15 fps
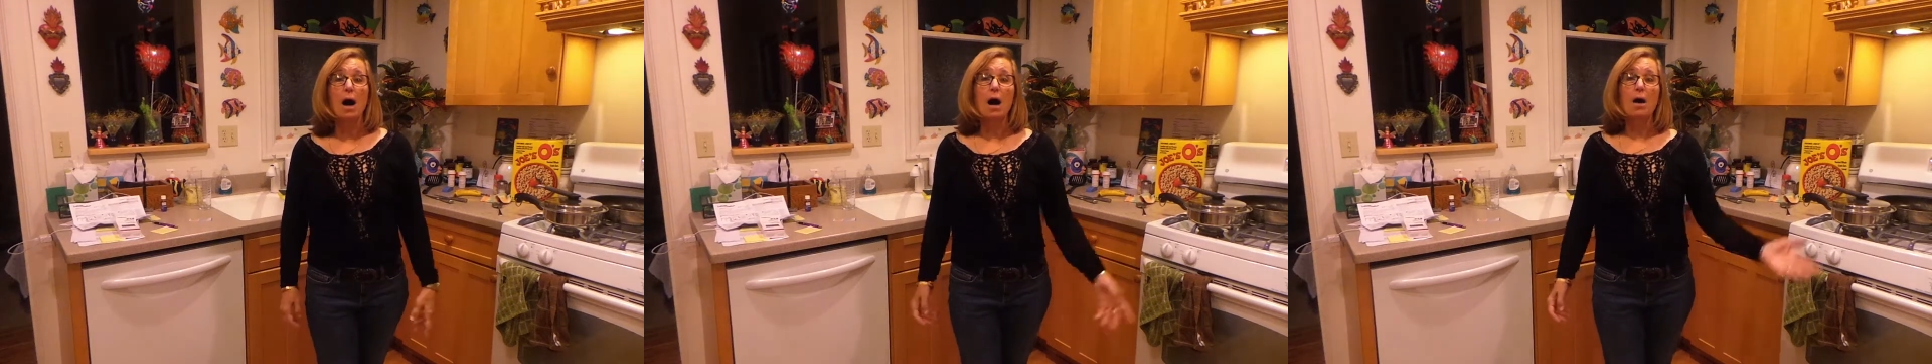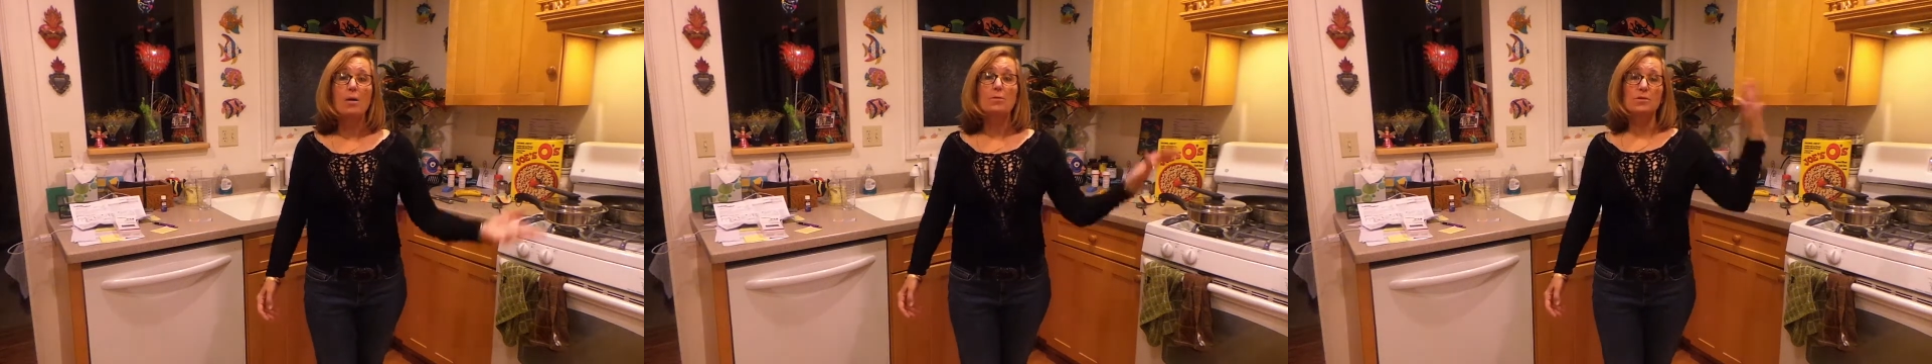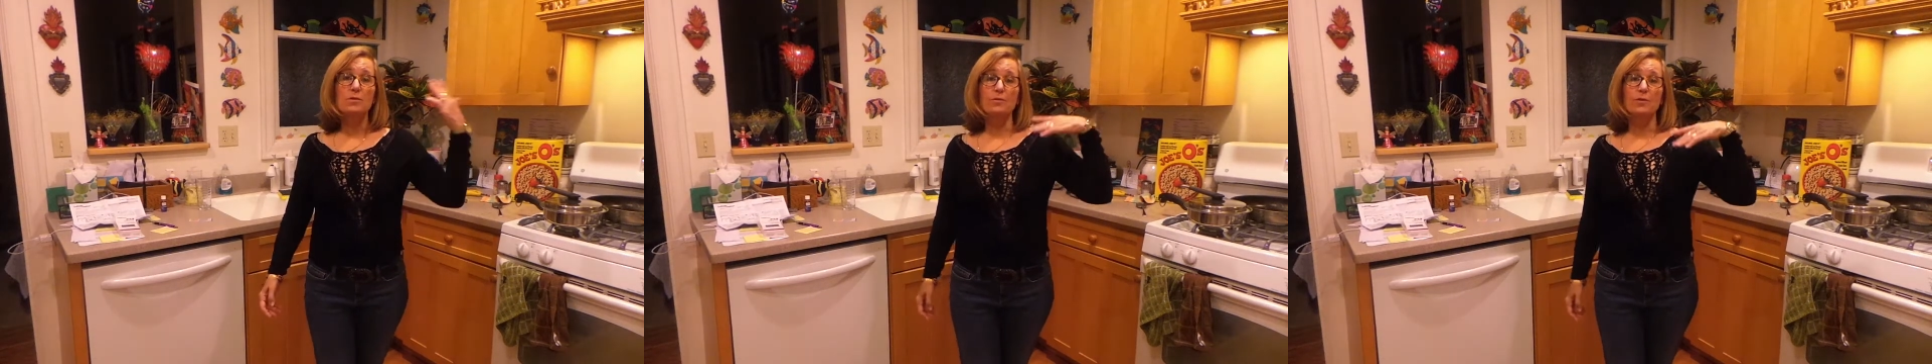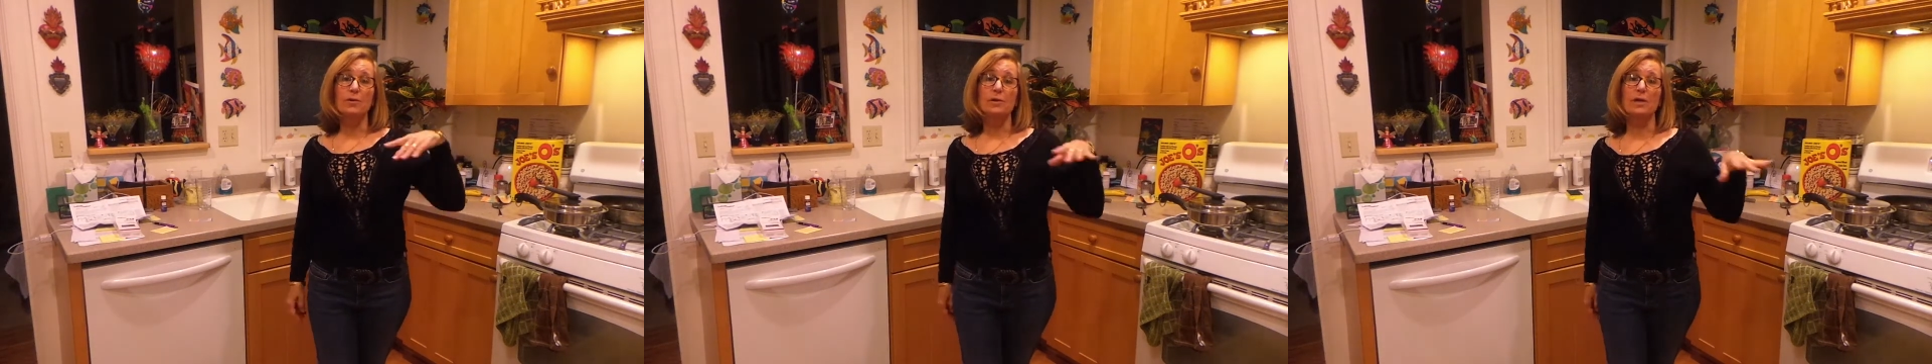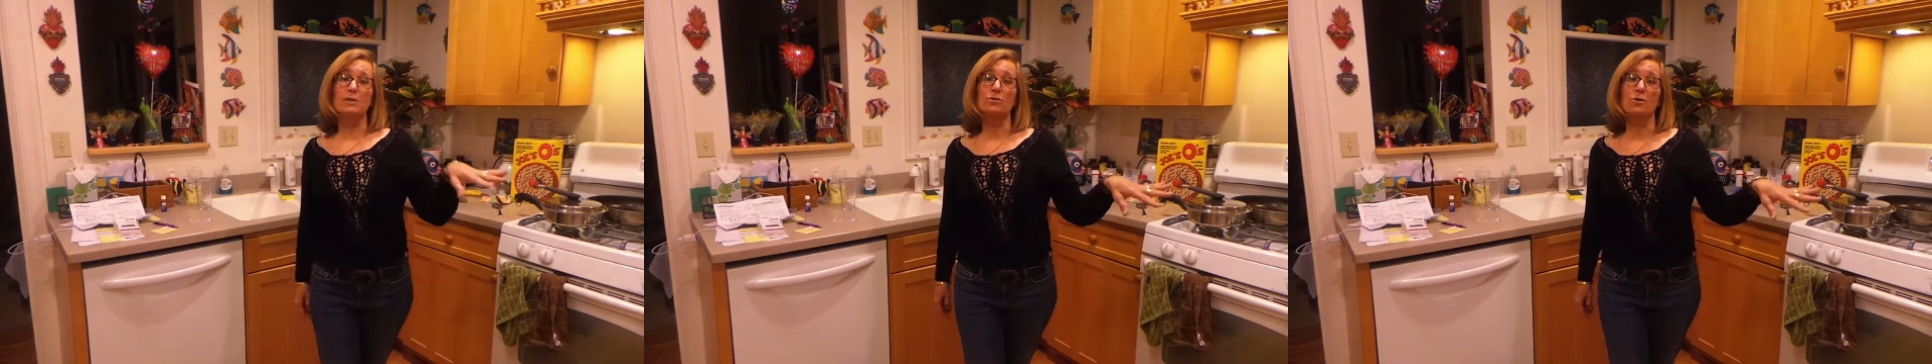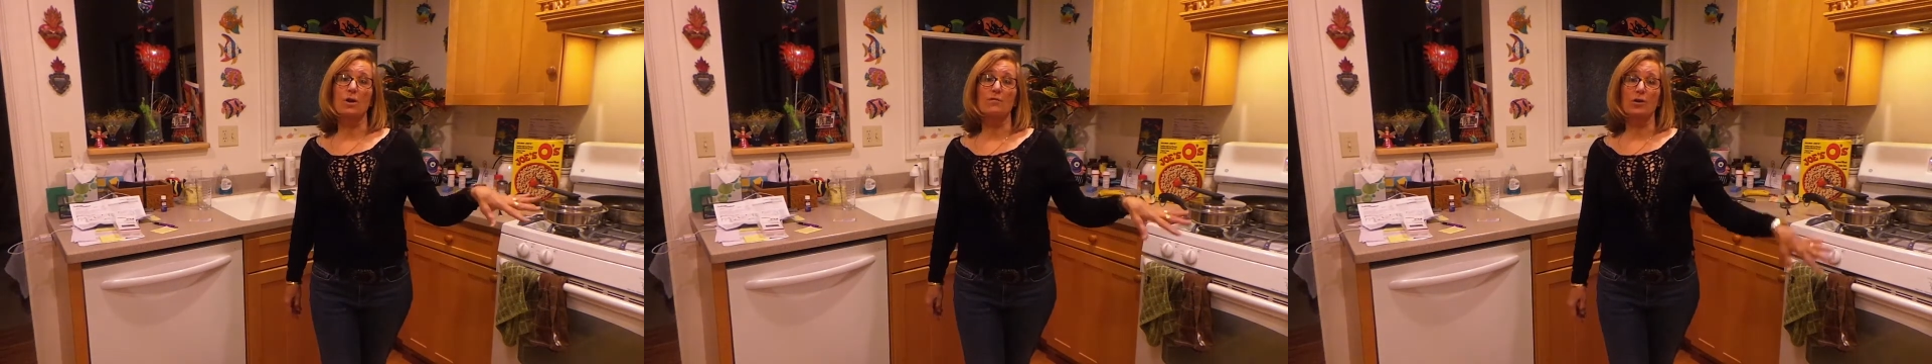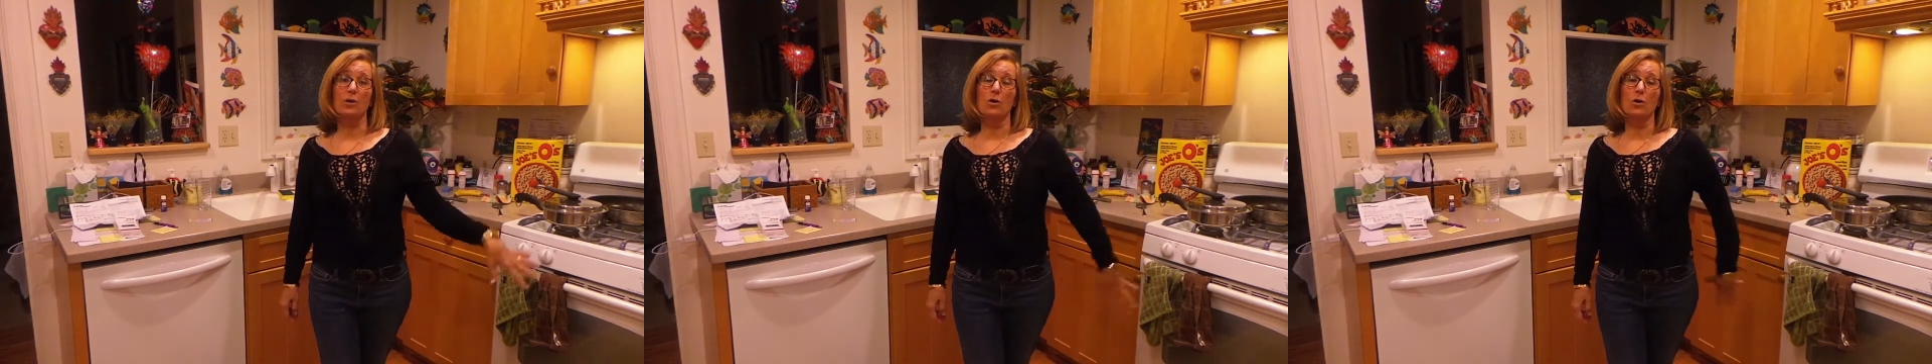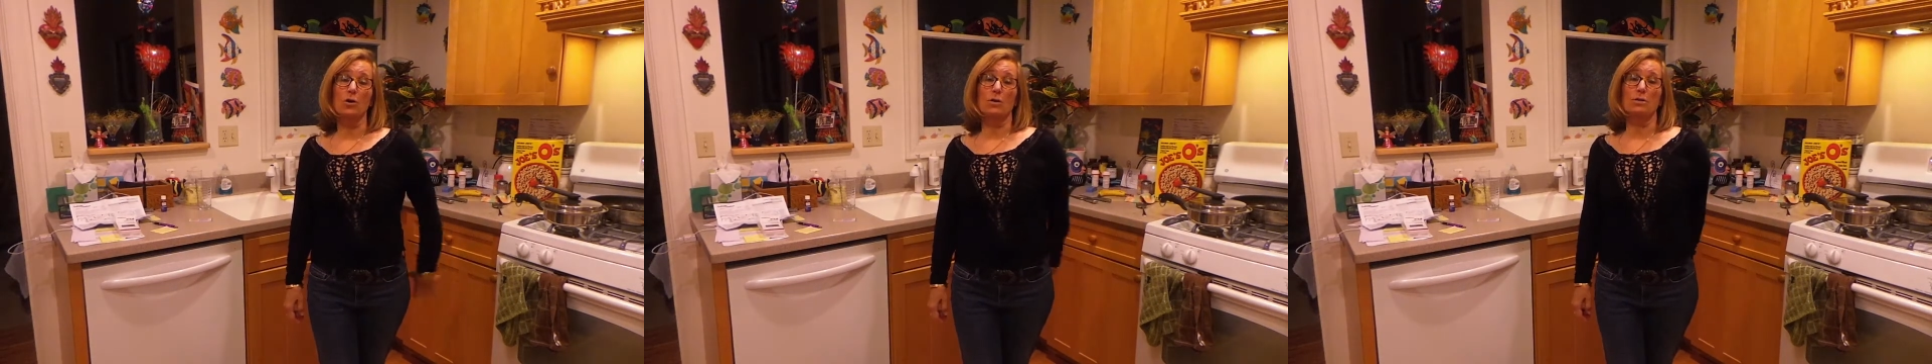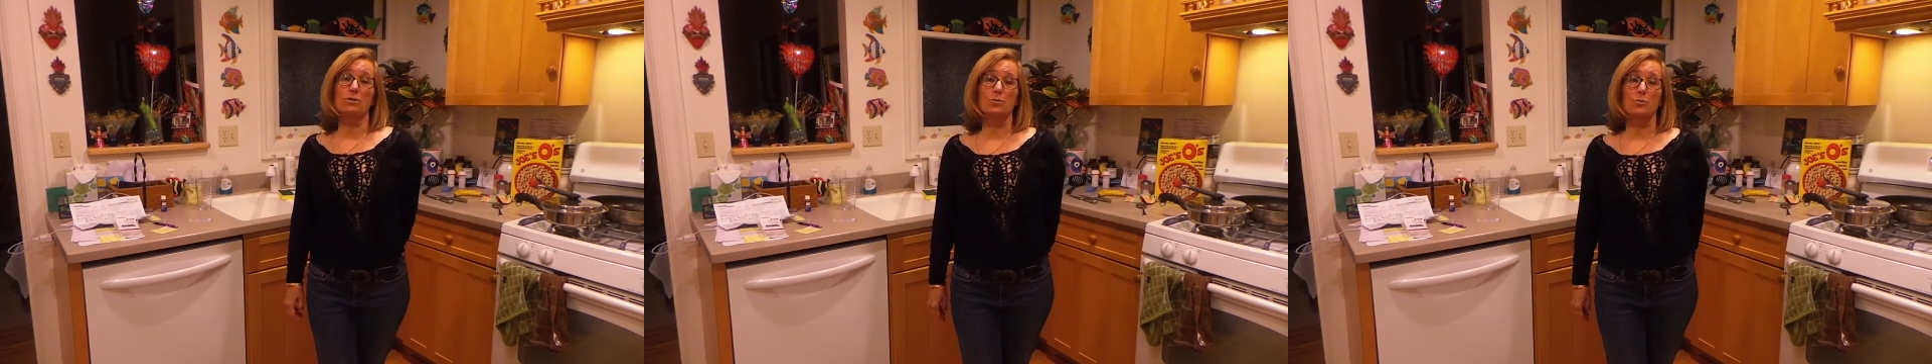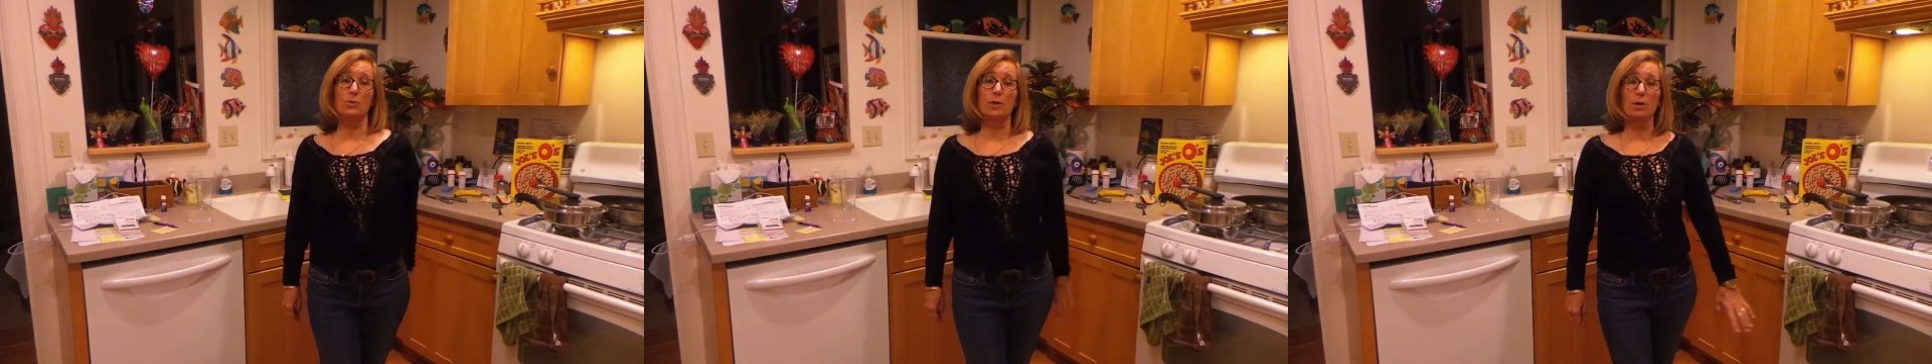I was a freelance graphic
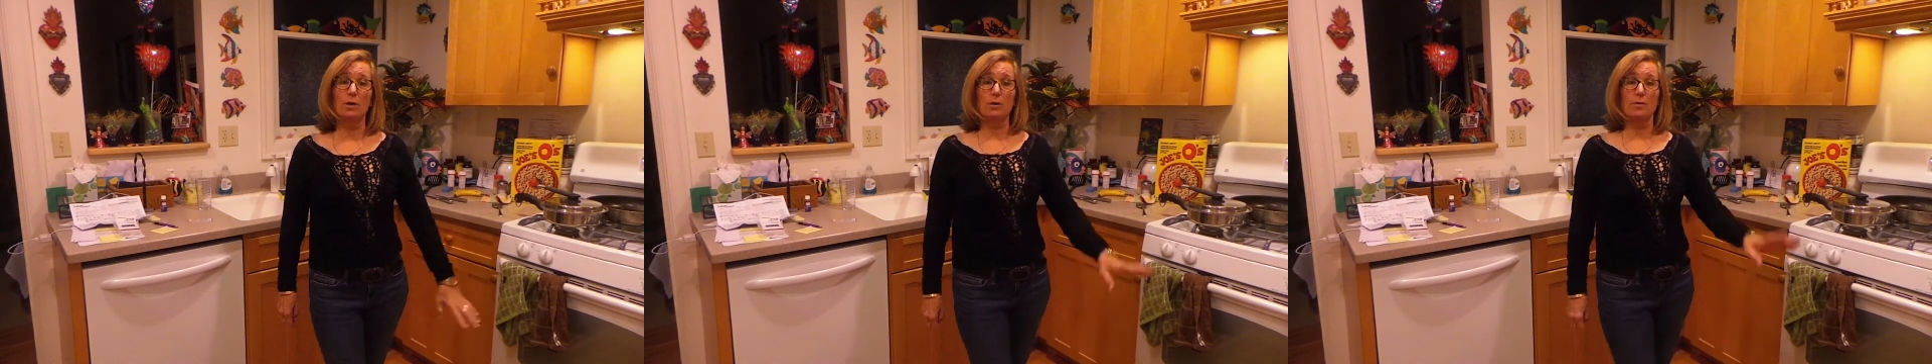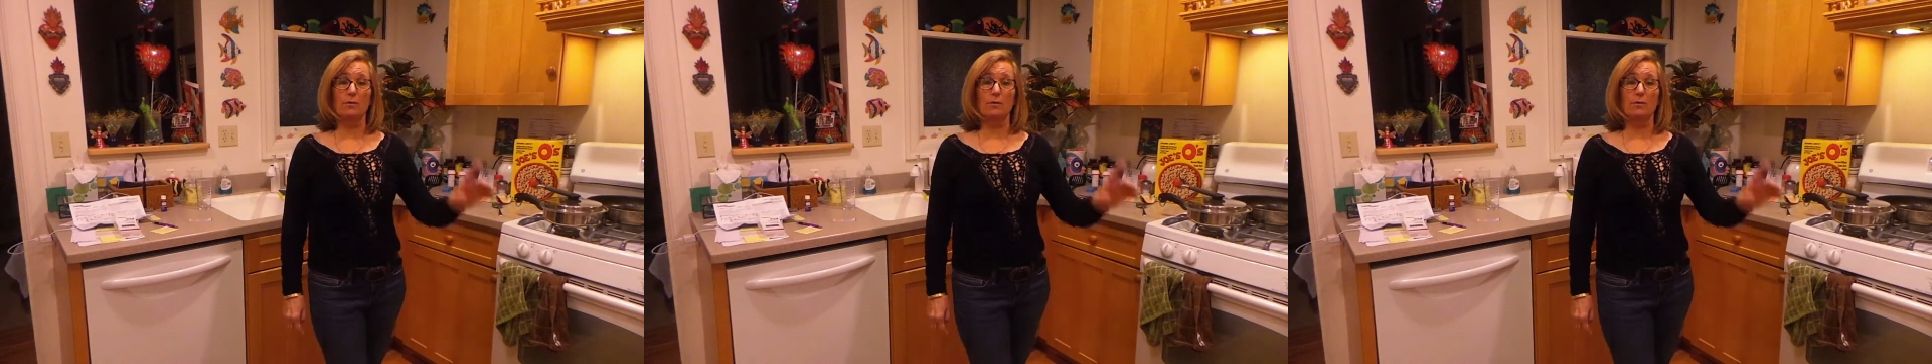artist working on